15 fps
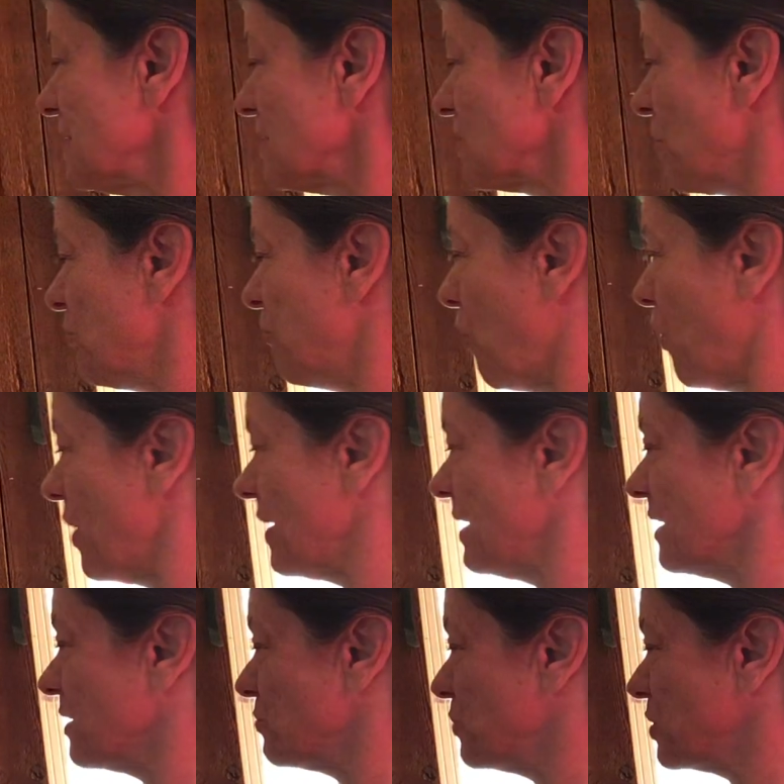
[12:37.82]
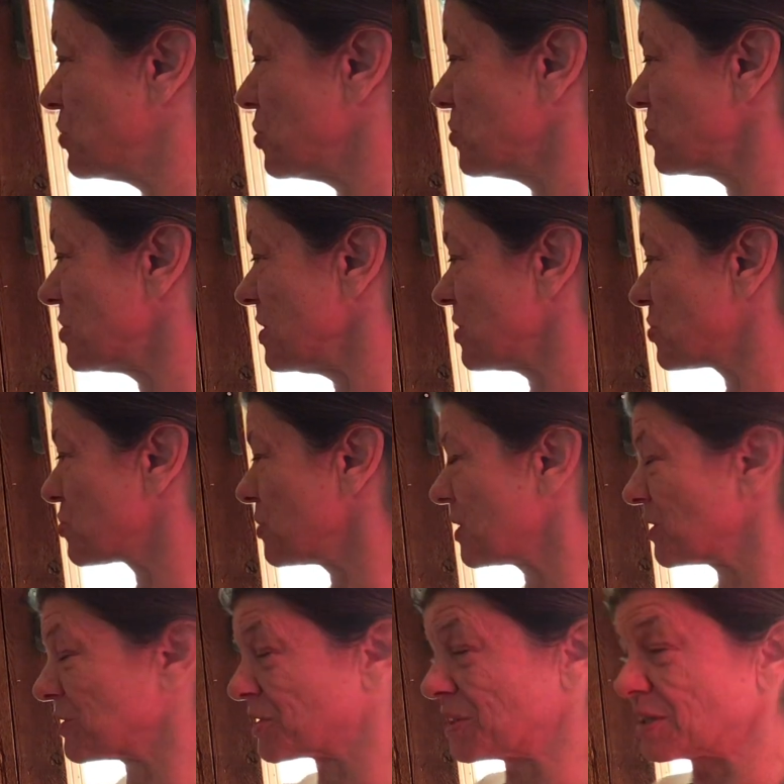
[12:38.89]
is avoiding and reducing
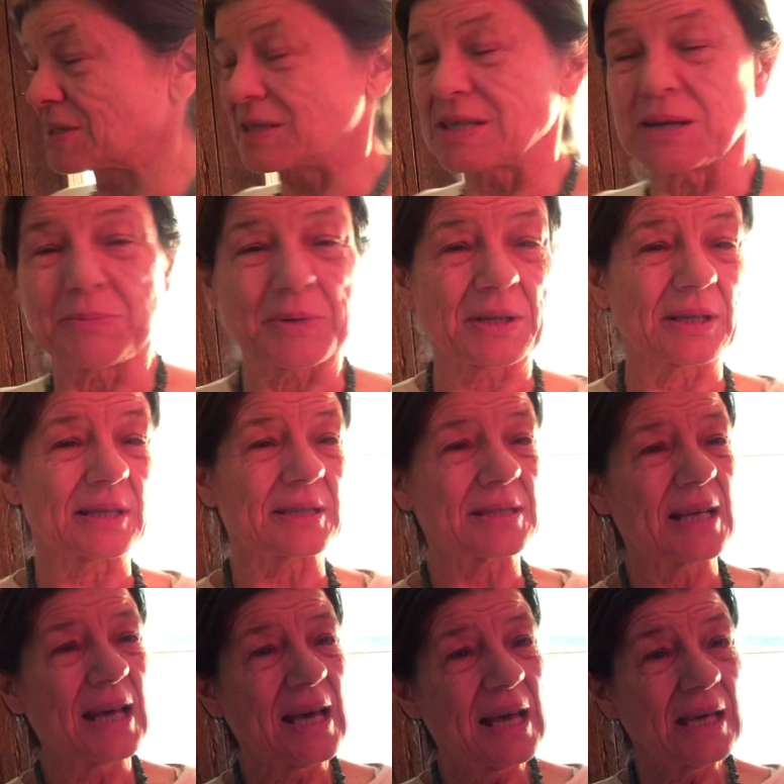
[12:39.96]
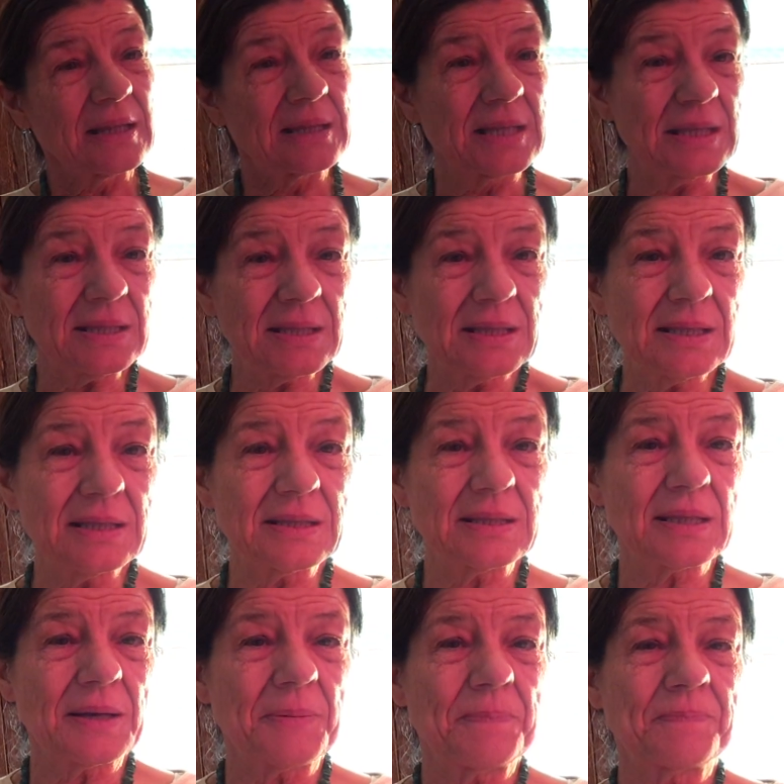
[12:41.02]
triggers and stimulus. This
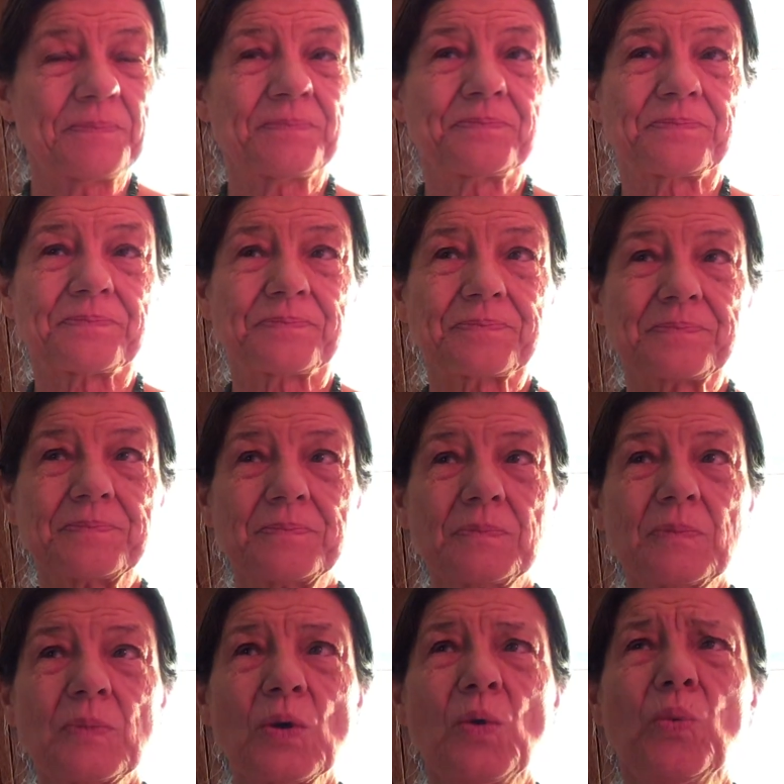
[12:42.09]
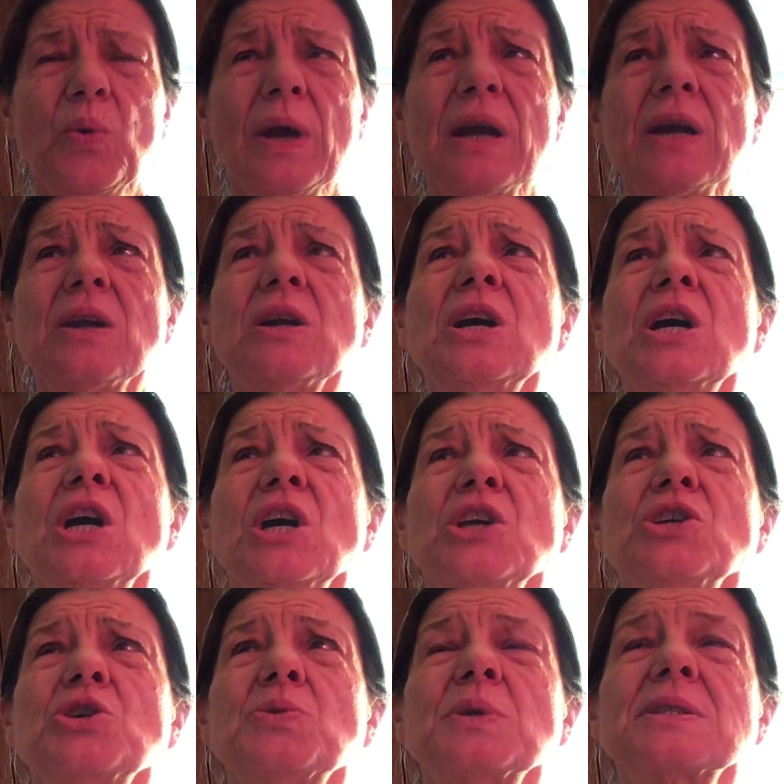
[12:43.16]
is where
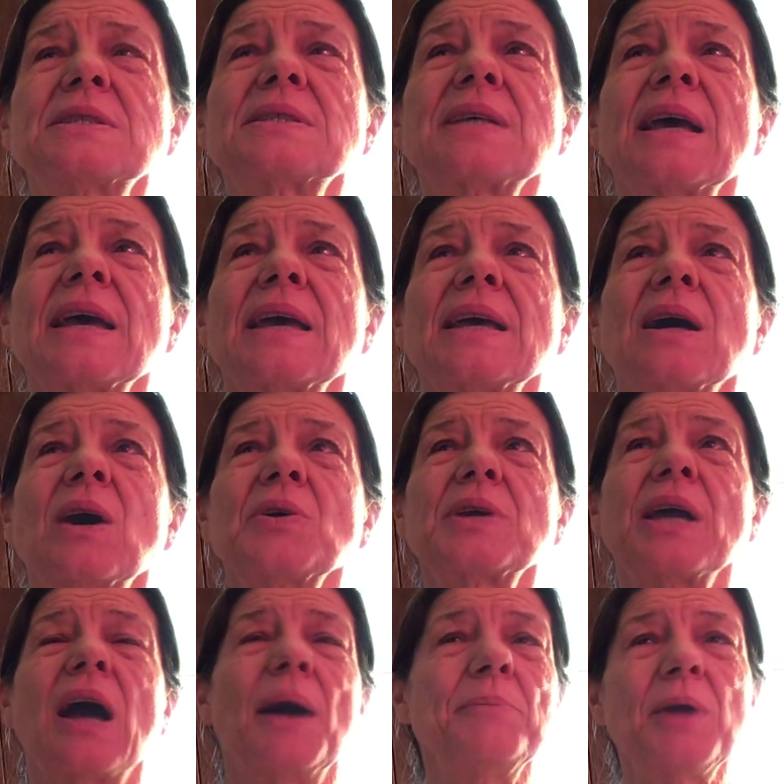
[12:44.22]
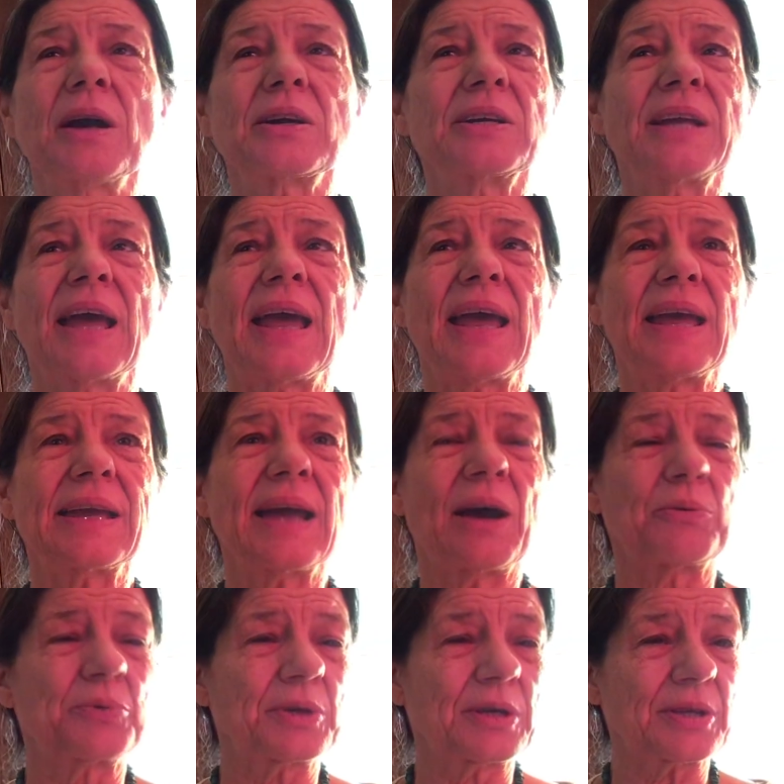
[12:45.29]
you would say, okay, I'm not going to hang
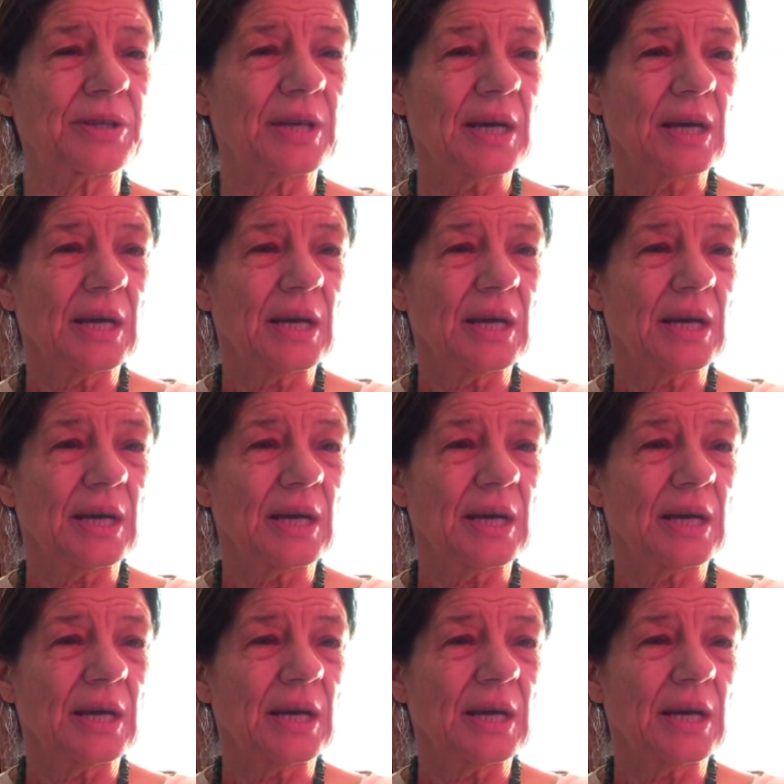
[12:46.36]
out with